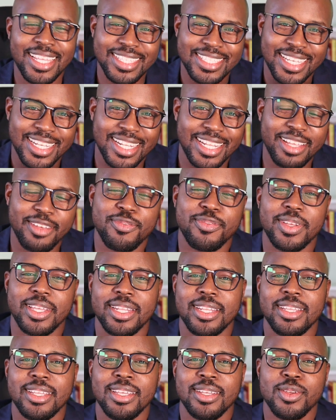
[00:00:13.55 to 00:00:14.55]
to live
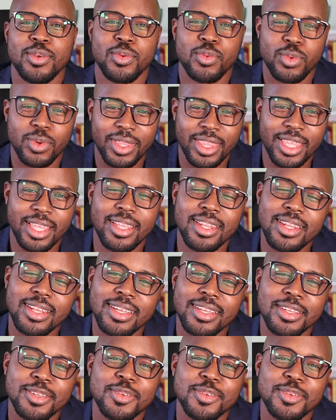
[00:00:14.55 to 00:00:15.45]
in within